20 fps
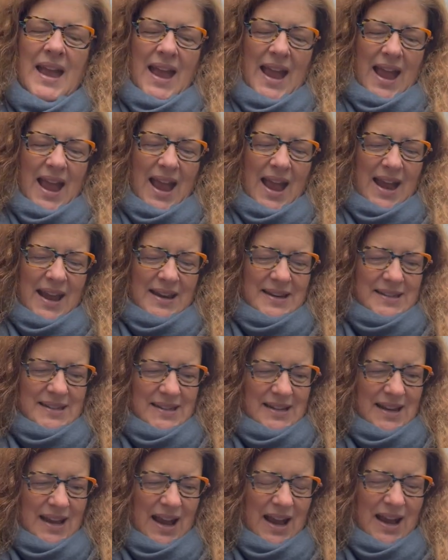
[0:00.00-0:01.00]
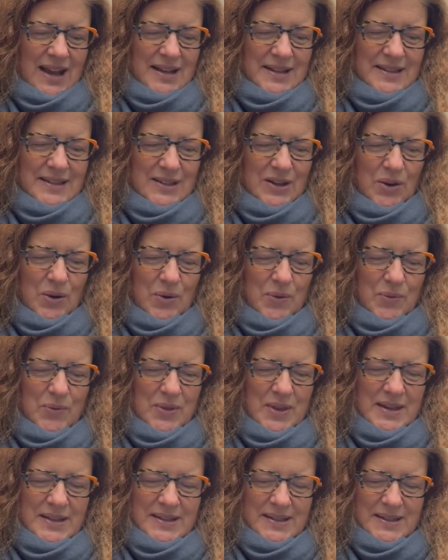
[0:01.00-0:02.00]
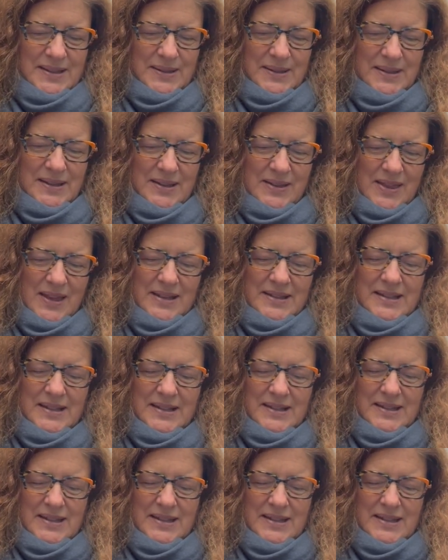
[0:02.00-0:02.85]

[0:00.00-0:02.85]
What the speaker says: And so this is